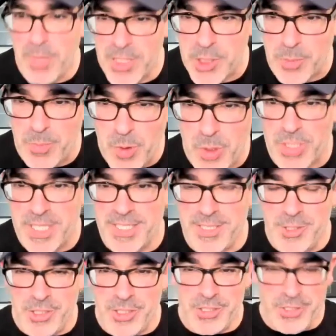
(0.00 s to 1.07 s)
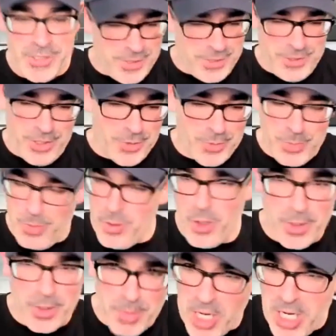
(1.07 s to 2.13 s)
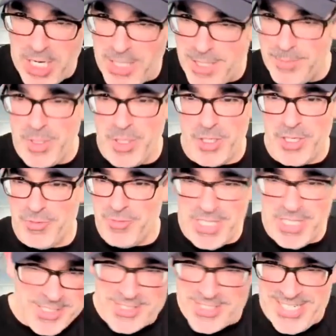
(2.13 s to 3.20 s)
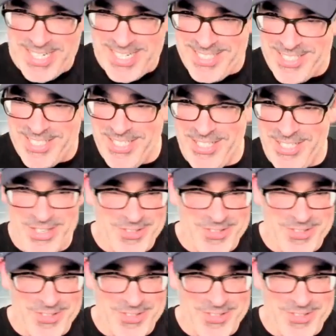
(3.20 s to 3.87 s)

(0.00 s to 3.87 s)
much more than just, you're a mom, you're a real estate agent,